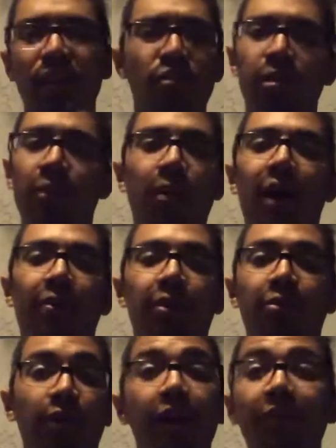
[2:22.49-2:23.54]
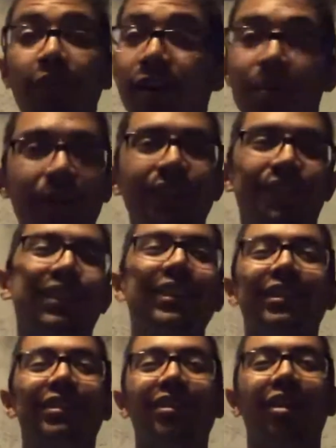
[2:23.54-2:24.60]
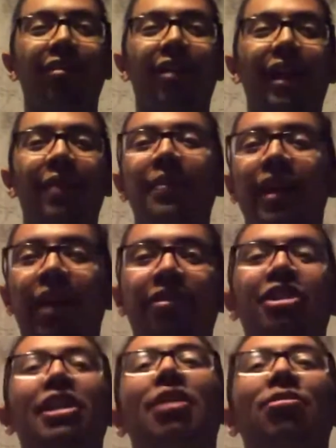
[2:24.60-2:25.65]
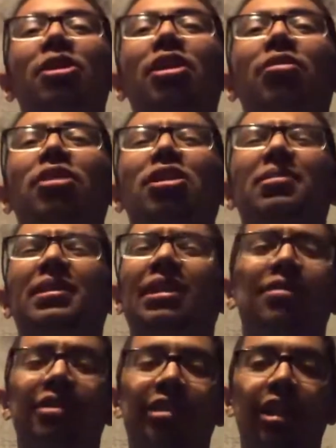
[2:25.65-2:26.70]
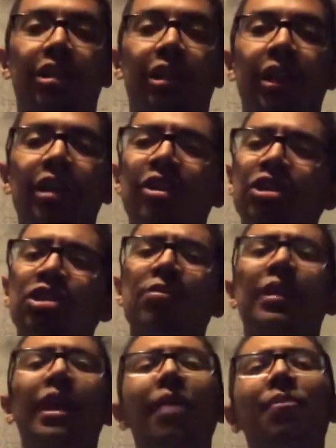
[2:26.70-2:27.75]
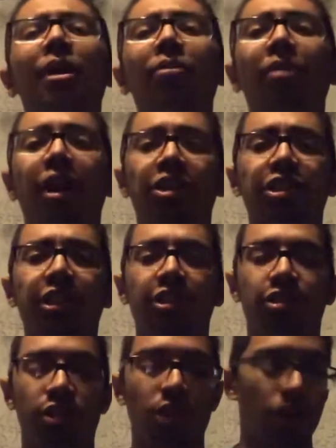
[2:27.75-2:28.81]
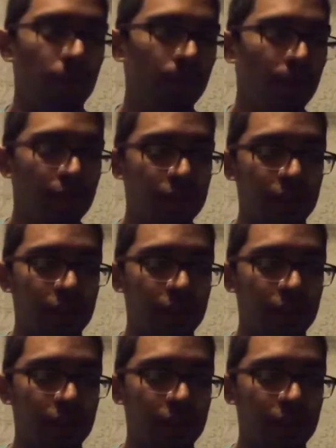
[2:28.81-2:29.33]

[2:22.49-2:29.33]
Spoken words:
We popped them right in front of my sister, alright? And when she asked what it was, she said it was nothing. So we kept on watching this show, this